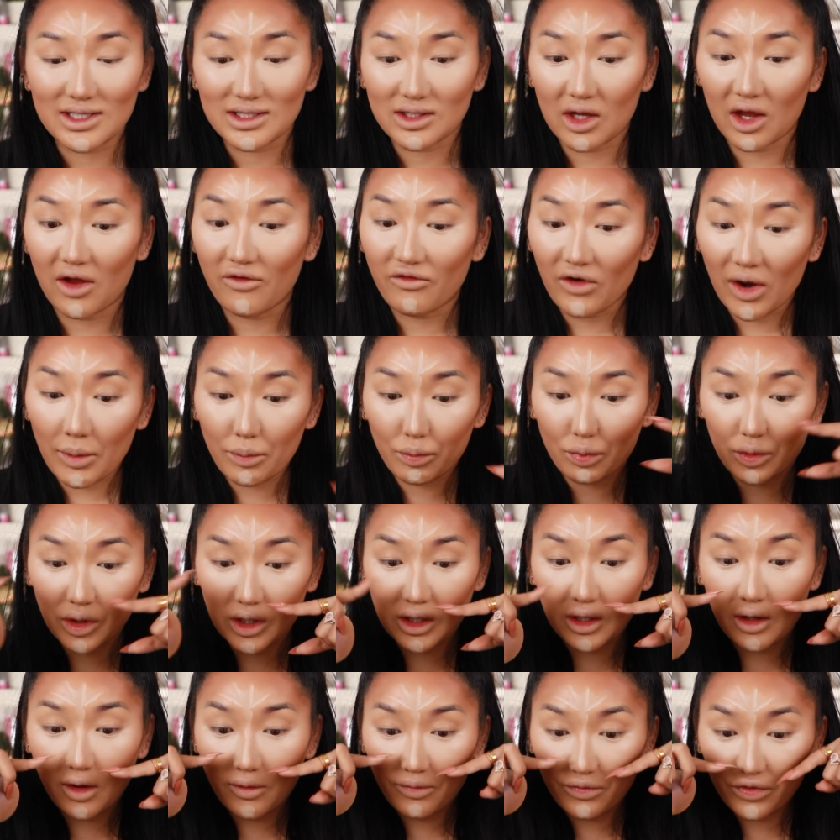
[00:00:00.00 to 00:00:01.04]
So if I
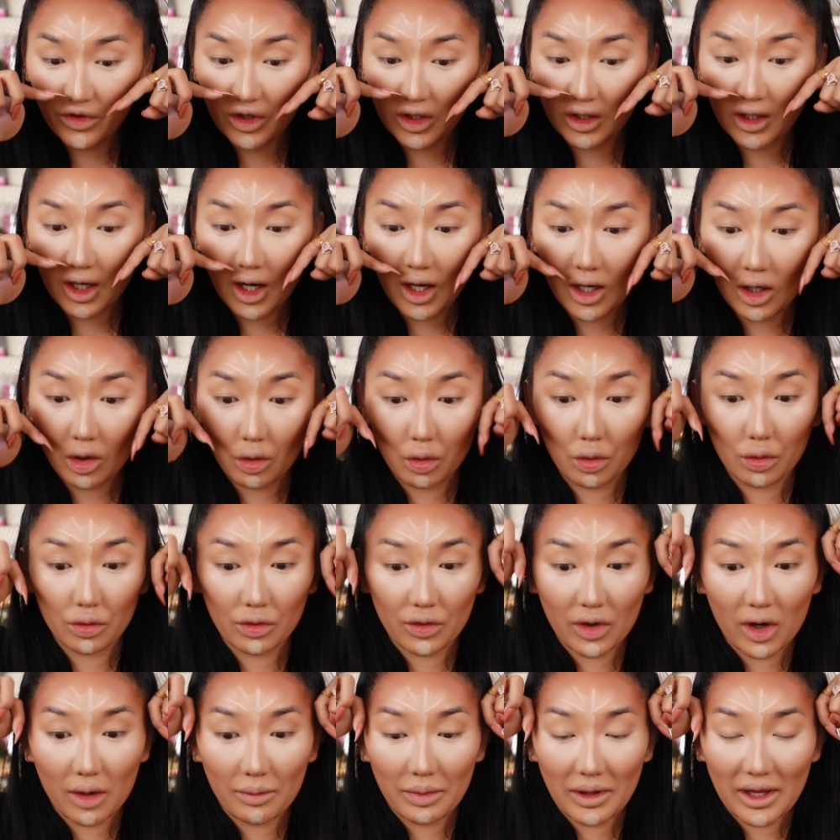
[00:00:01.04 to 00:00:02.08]
bring the colour all the
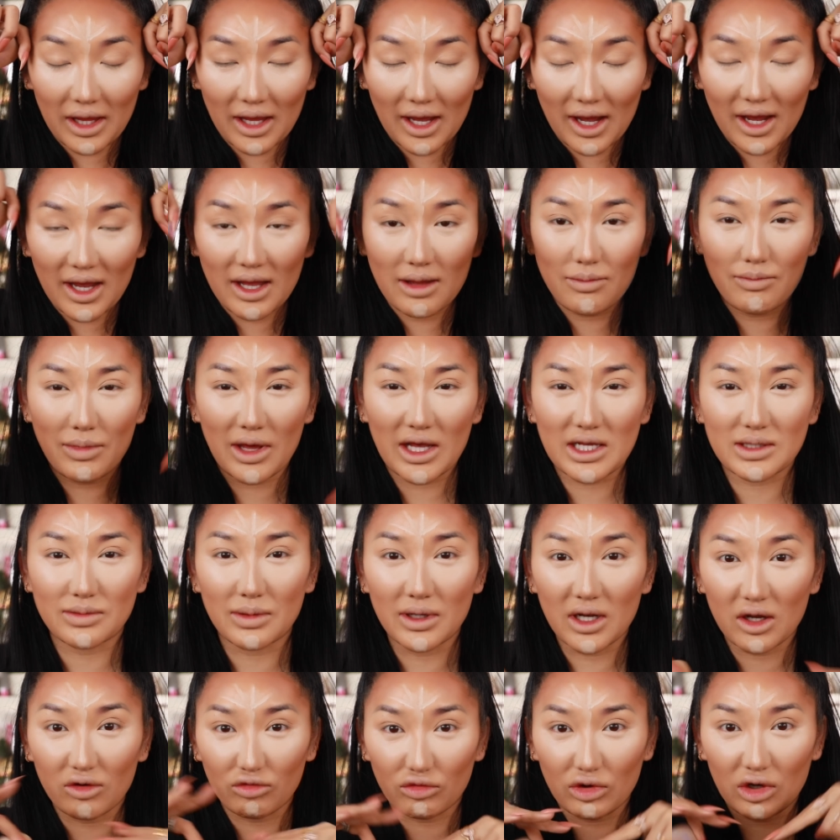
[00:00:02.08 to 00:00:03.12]
way up here, it makes me
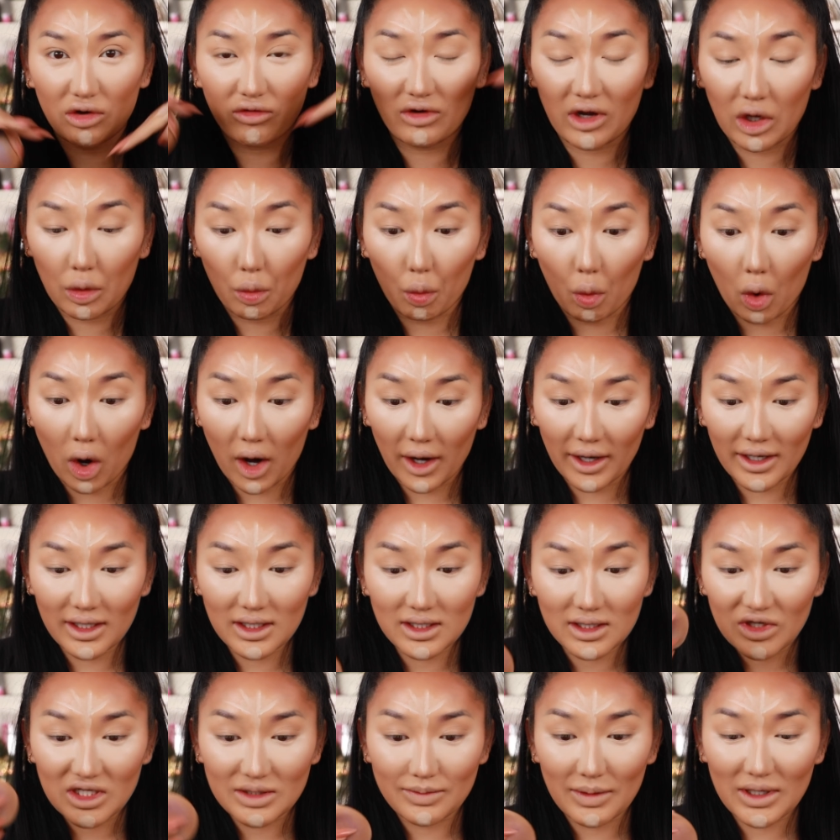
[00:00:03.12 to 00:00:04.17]
look really, really wide.
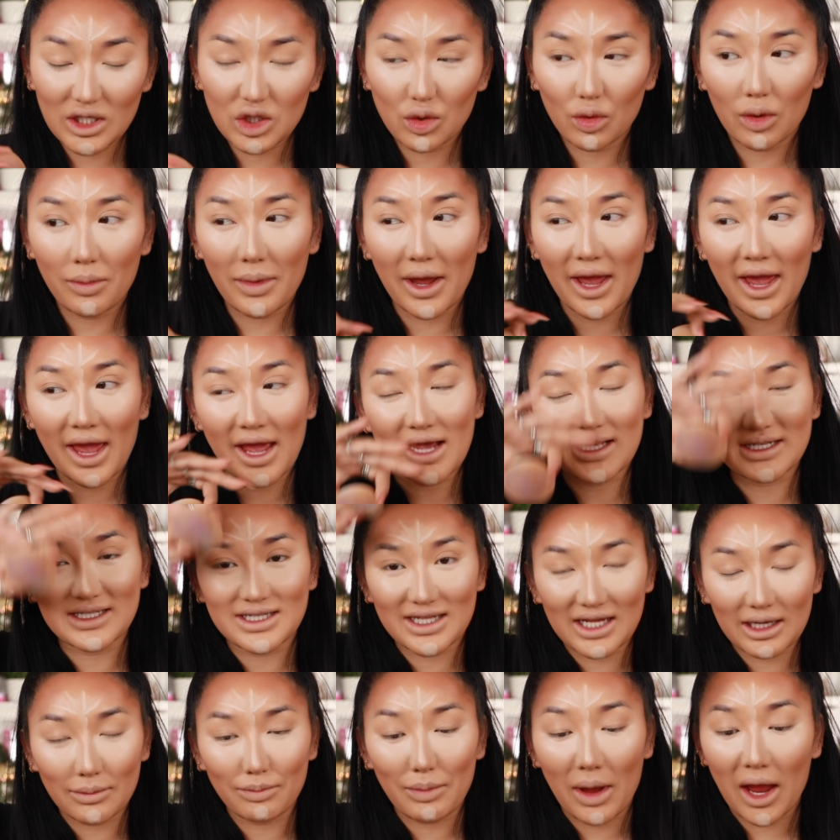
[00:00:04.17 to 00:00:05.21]
Especially when my hair is
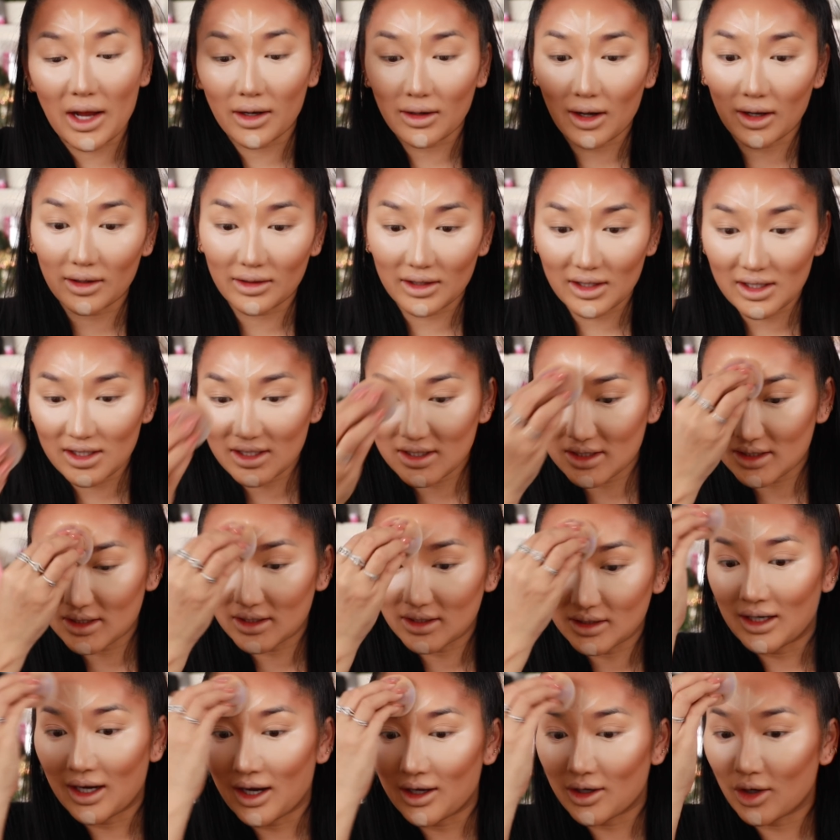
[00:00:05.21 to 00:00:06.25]
slicked back like this.
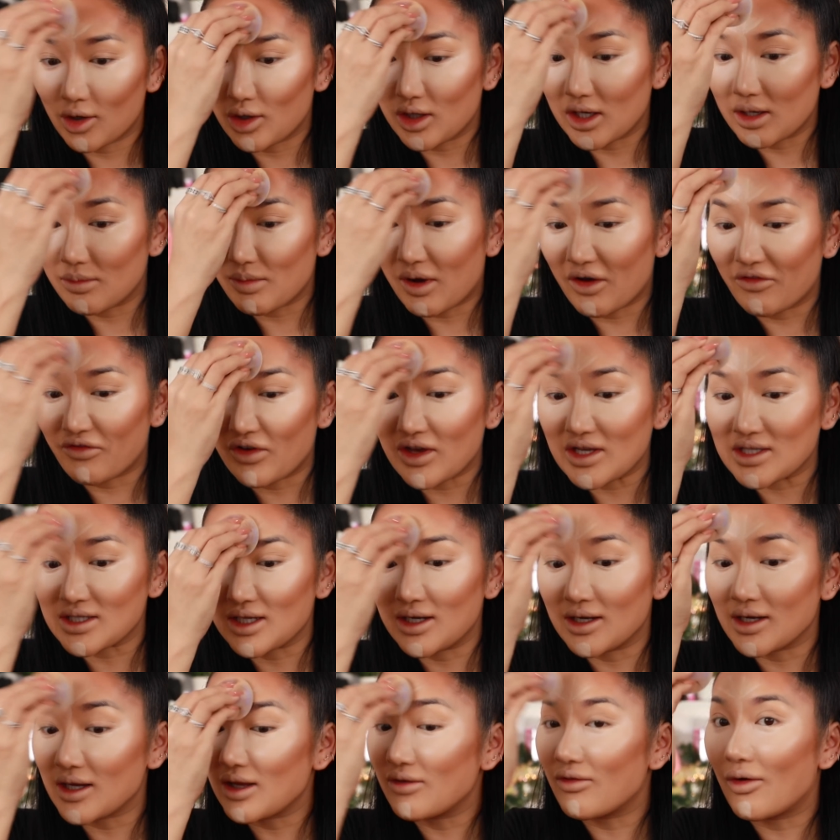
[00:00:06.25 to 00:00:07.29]
I don't need my face to
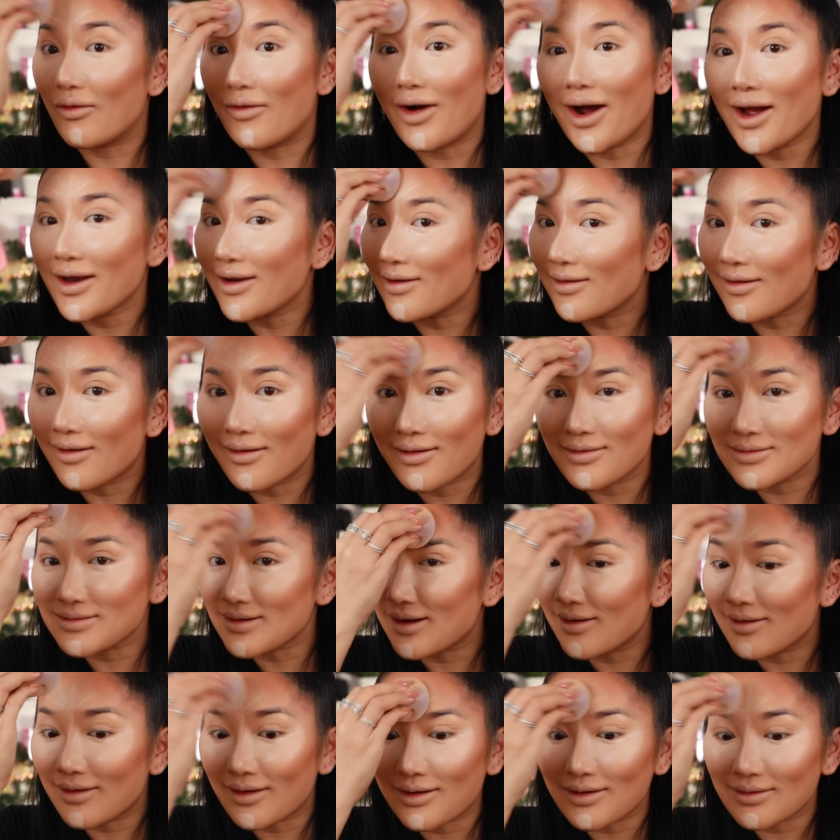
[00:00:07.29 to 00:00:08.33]
look even wider, you know what
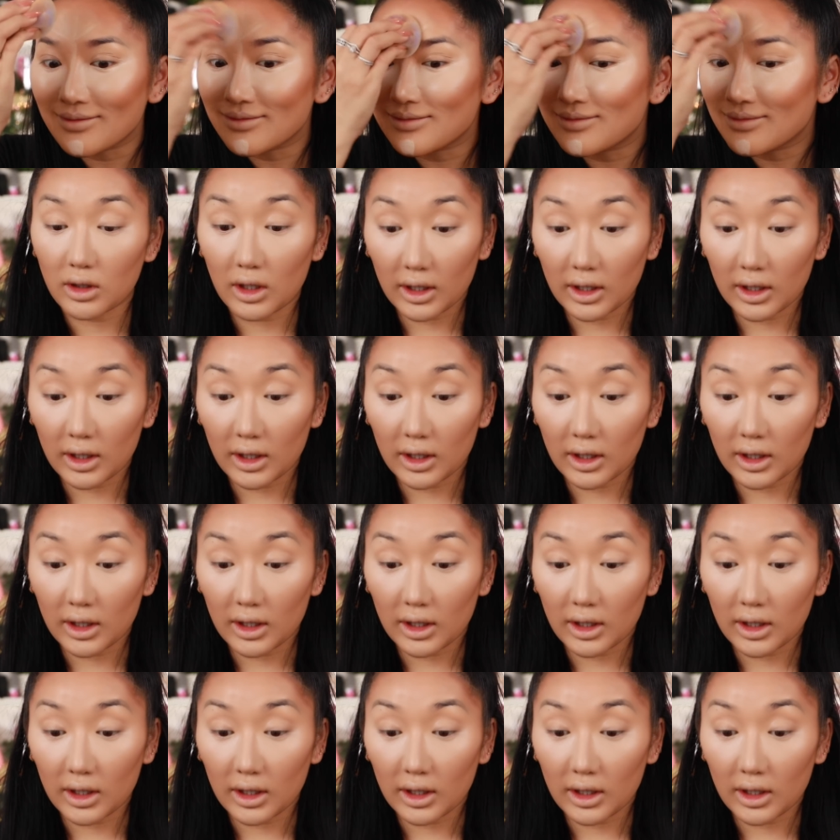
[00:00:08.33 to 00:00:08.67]
I'm saying, guys?